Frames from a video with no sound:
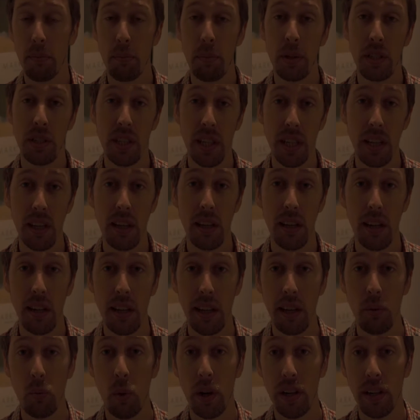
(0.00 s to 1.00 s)

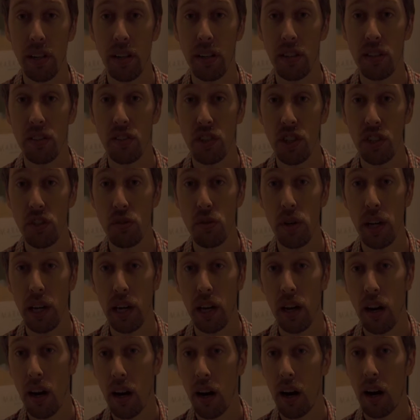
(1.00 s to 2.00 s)
particularly when
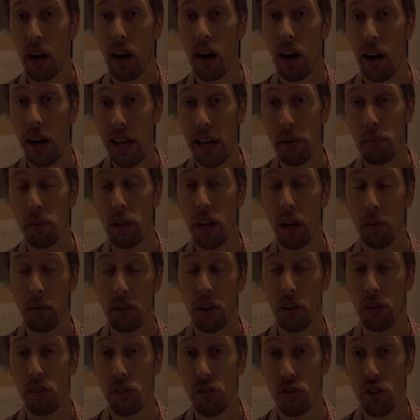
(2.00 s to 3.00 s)
considering
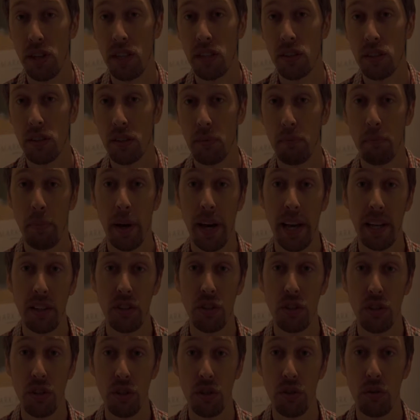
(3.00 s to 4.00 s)
high-income countries
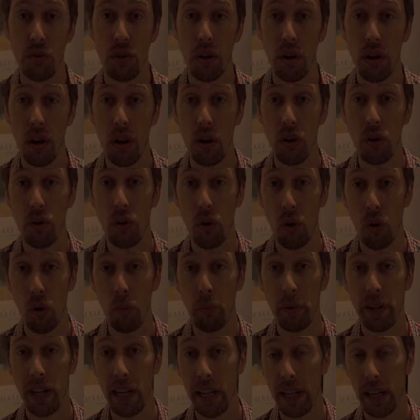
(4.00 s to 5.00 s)
compared to low
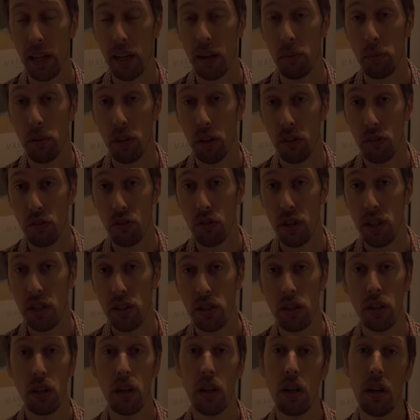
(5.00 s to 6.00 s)
or middle-income
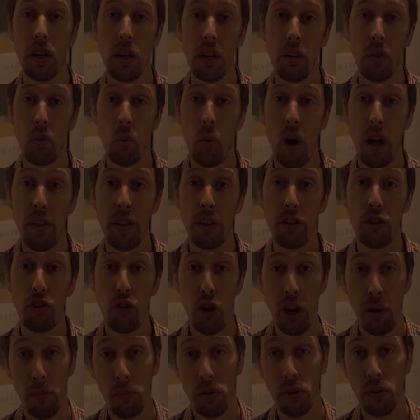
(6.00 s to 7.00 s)
countries, where the
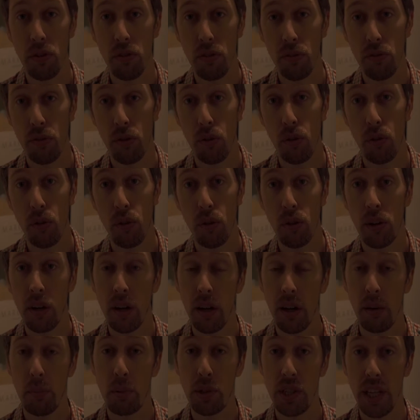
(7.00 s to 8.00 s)
treatment for
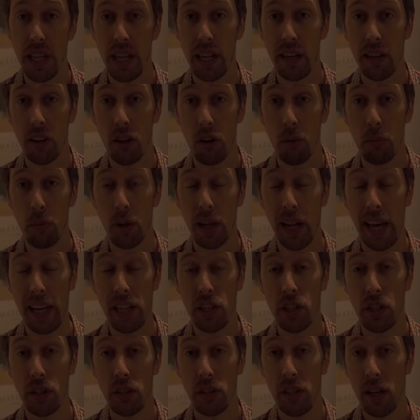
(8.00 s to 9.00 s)
a particular
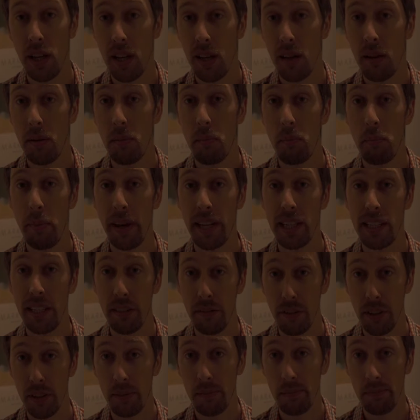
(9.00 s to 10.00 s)
complication may
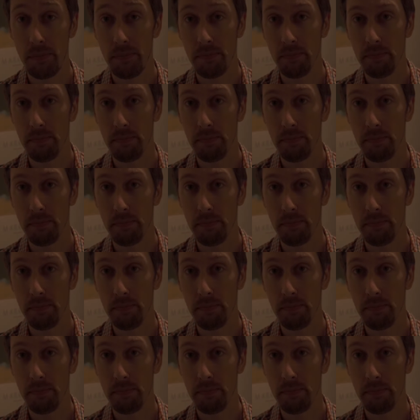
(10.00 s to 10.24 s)
differ.